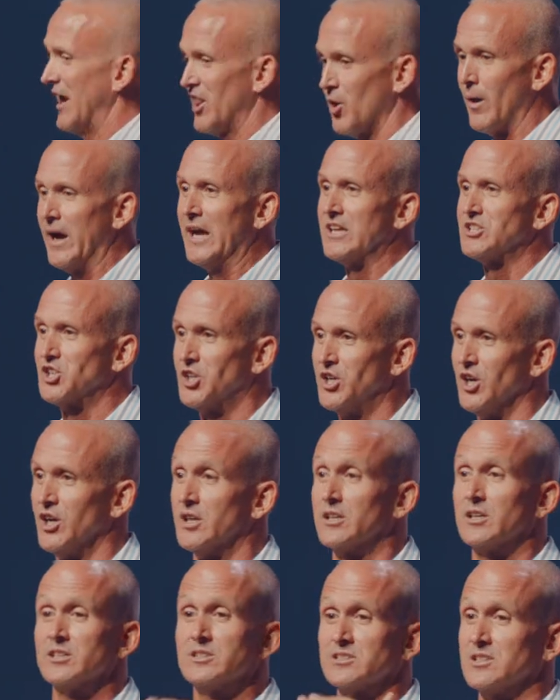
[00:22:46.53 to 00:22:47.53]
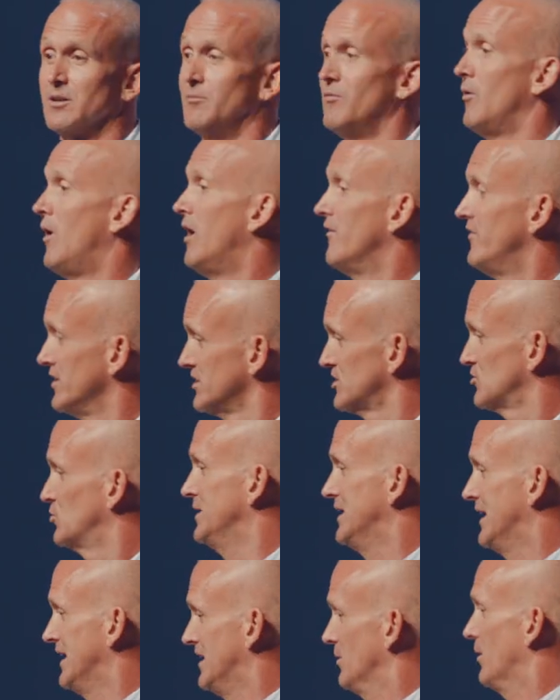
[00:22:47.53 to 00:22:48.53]
the way, it's good, because some of us, we
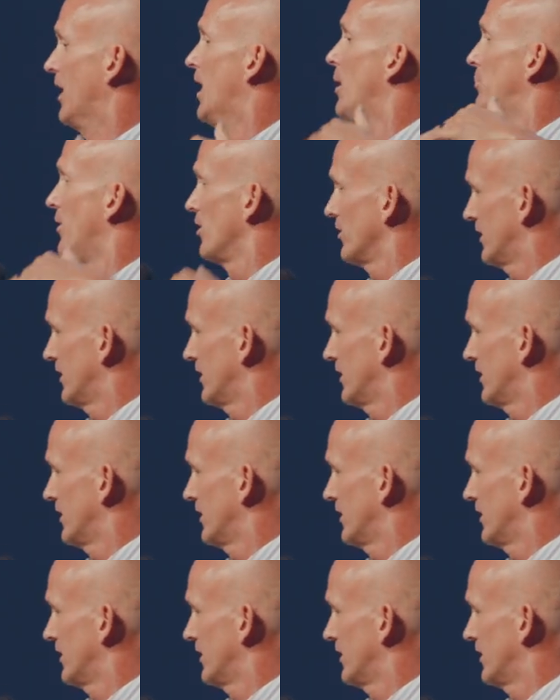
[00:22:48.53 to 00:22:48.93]
need to up our